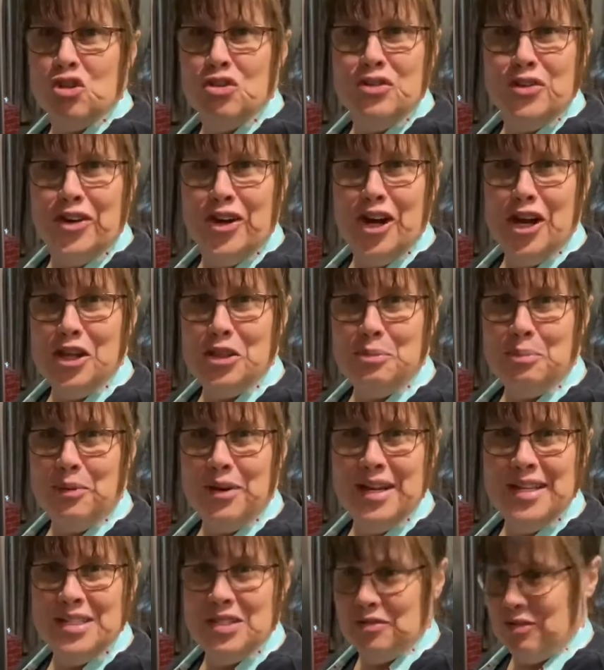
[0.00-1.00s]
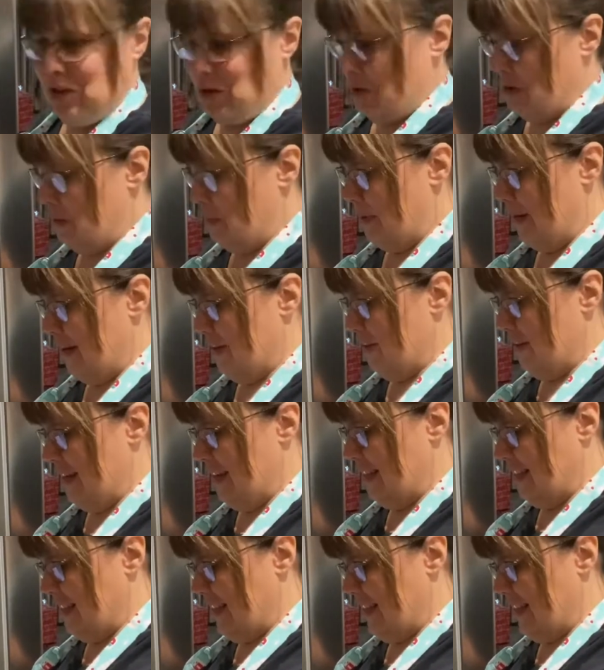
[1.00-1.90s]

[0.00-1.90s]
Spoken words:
there are other brands of cocoa powder out